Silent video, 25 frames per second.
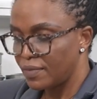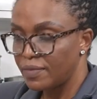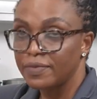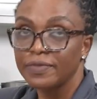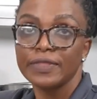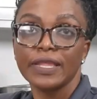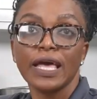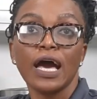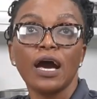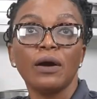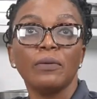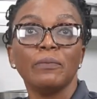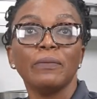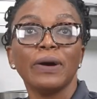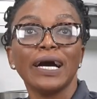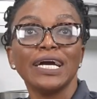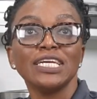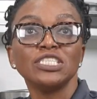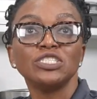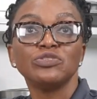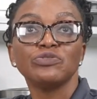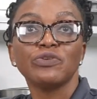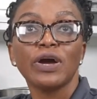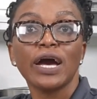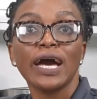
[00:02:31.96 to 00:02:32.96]
Now my
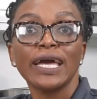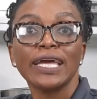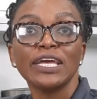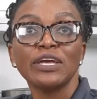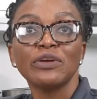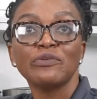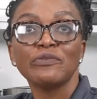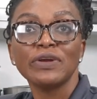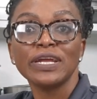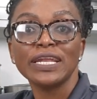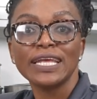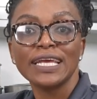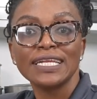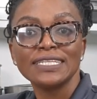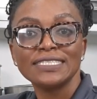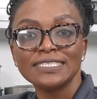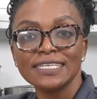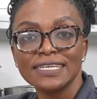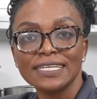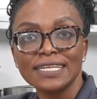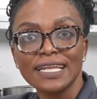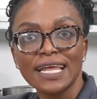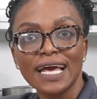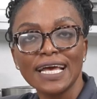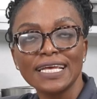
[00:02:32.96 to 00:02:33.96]
dry ingredients
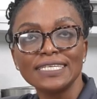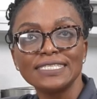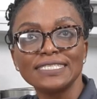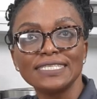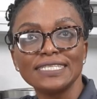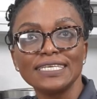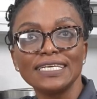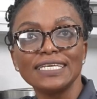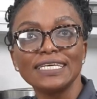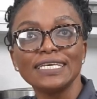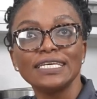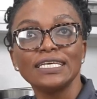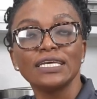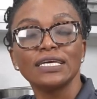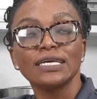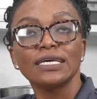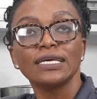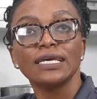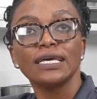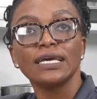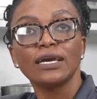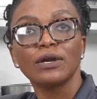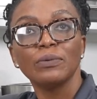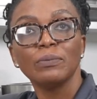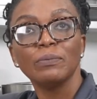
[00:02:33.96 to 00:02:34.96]
are nicely
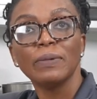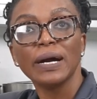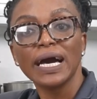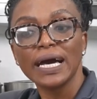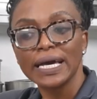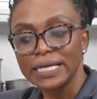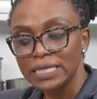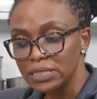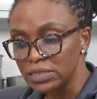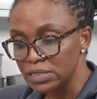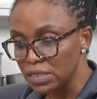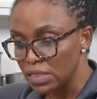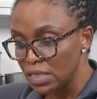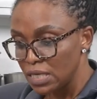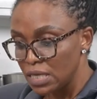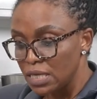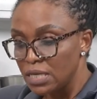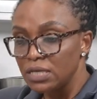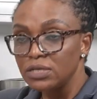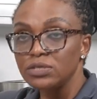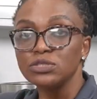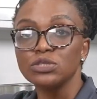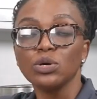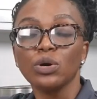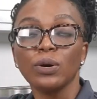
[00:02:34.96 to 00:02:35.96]
combined,
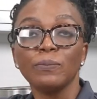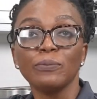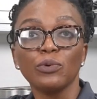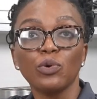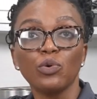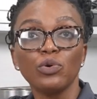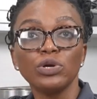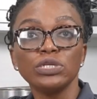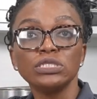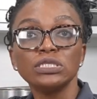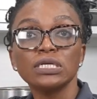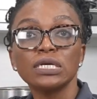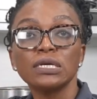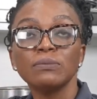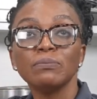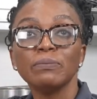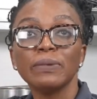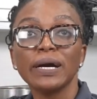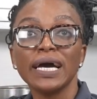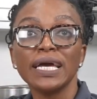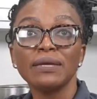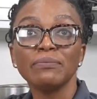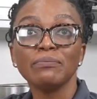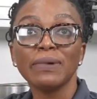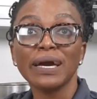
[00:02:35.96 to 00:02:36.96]
so I'm going to
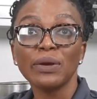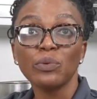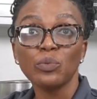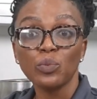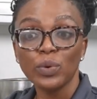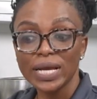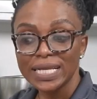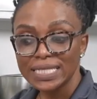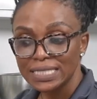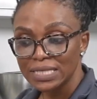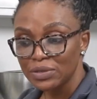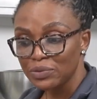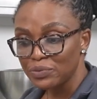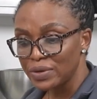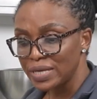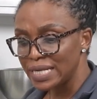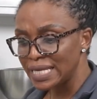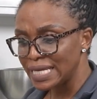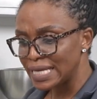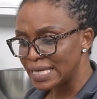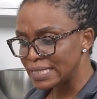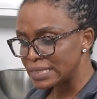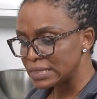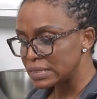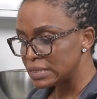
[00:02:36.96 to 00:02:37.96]
combine my wet
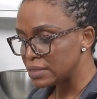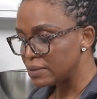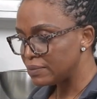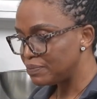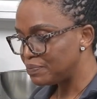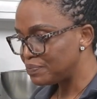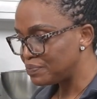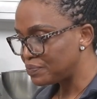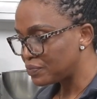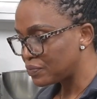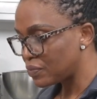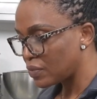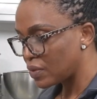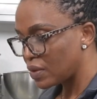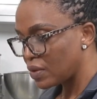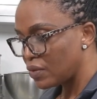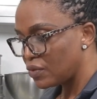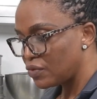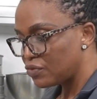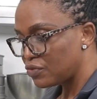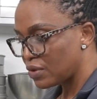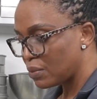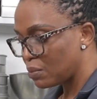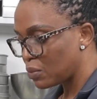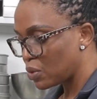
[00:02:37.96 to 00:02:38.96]
ingredients.
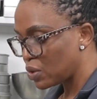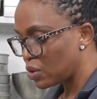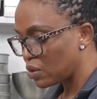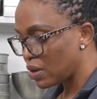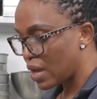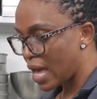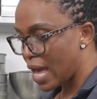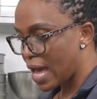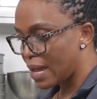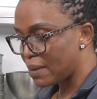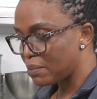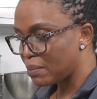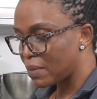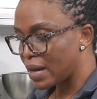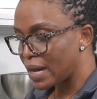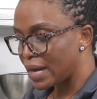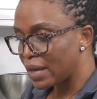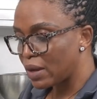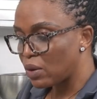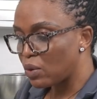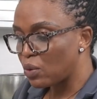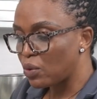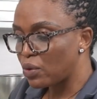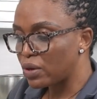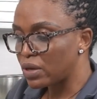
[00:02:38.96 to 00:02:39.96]
So I'm going to add my
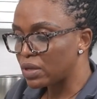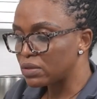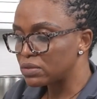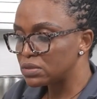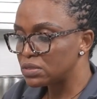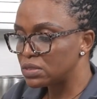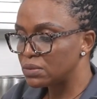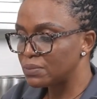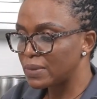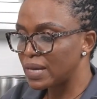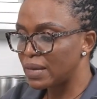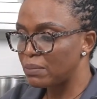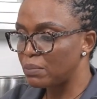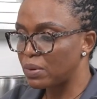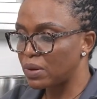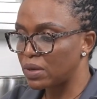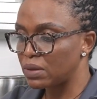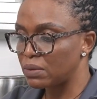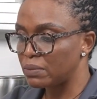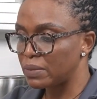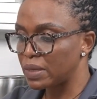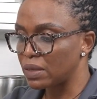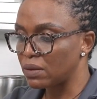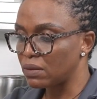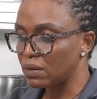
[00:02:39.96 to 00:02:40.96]
oil to my
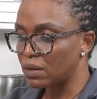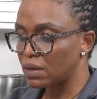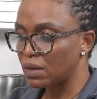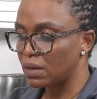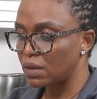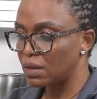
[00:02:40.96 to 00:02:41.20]
buttermilk,